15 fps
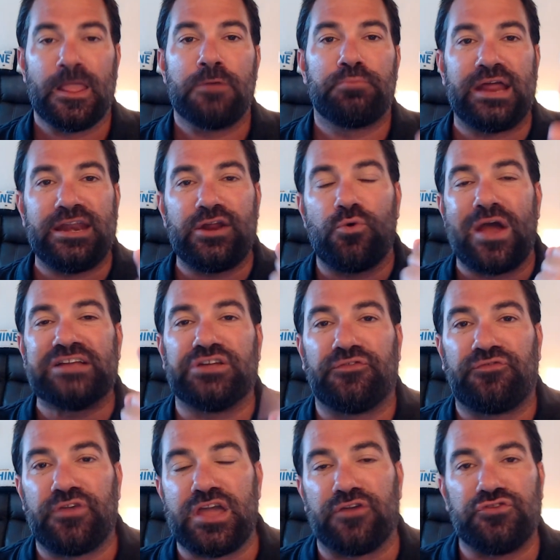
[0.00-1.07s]
But anyways,
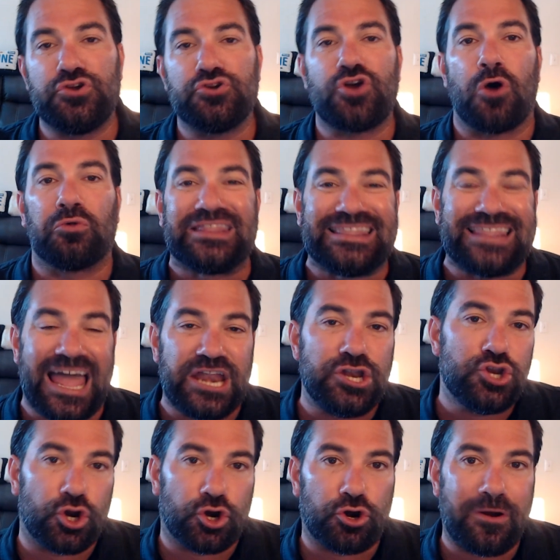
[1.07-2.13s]
if you go
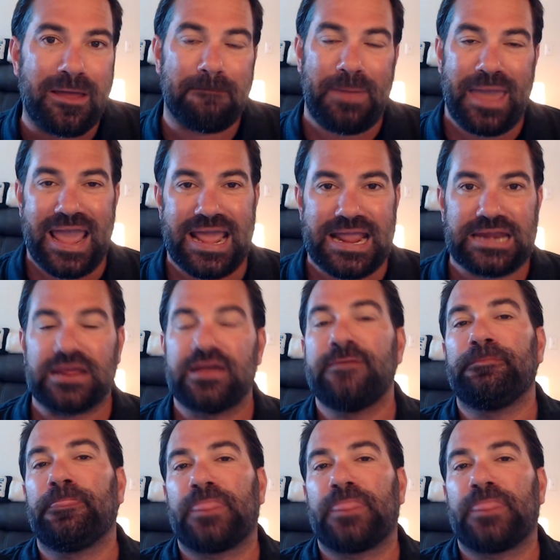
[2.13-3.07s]
lender paid,